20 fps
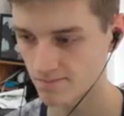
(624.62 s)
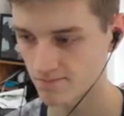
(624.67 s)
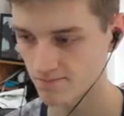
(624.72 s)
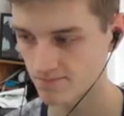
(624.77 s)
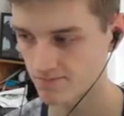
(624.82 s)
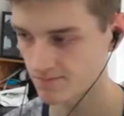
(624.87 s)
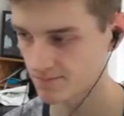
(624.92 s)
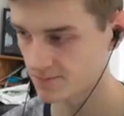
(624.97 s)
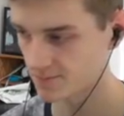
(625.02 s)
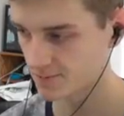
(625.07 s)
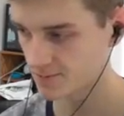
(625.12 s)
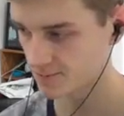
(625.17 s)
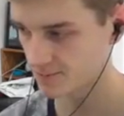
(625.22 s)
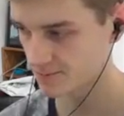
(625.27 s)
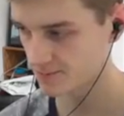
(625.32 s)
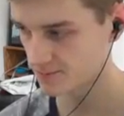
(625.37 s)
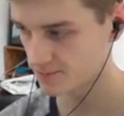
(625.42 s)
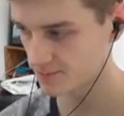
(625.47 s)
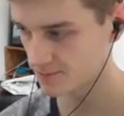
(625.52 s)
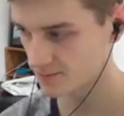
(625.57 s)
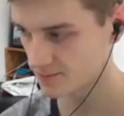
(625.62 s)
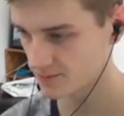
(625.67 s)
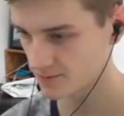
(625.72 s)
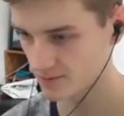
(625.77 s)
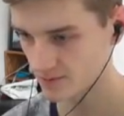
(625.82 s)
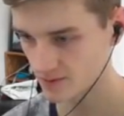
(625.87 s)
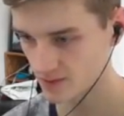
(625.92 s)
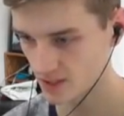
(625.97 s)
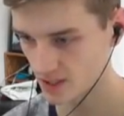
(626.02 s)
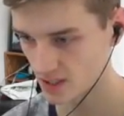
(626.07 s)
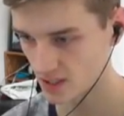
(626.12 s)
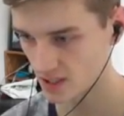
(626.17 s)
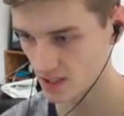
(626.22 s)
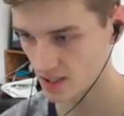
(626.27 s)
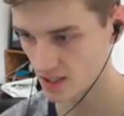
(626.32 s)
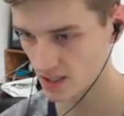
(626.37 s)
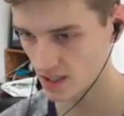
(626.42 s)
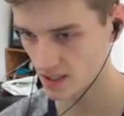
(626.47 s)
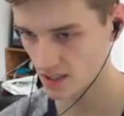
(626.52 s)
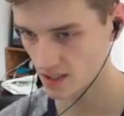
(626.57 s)

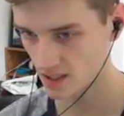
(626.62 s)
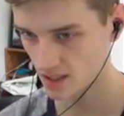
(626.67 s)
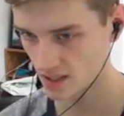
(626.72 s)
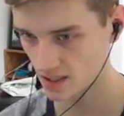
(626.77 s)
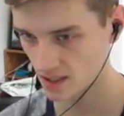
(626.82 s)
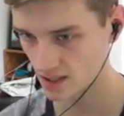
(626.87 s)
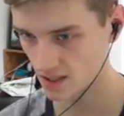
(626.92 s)
Nobody speaks.